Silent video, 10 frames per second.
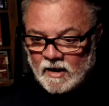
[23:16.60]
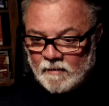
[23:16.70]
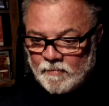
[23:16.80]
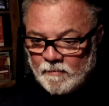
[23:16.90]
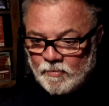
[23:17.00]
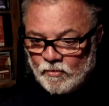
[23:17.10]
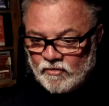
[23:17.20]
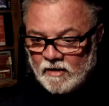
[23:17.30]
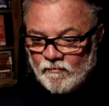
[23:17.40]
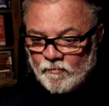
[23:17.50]
Pit bulls,
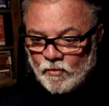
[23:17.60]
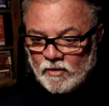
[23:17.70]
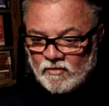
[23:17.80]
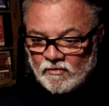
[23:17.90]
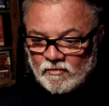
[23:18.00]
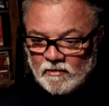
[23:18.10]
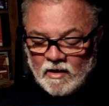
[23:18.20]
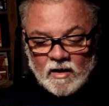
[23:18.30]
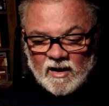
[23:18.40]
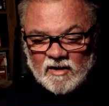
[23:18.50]
even pointers.
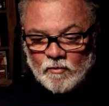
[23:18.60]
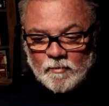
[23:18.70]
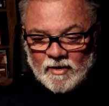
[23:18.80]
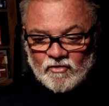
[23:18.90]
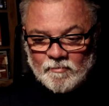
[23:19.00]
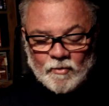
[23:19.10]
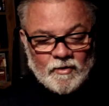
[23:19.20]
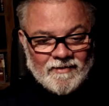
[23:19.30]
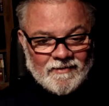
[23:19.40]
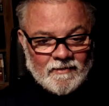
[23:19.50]
I didn't want to mention
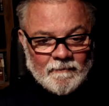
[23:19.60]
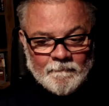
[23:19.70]
pointers.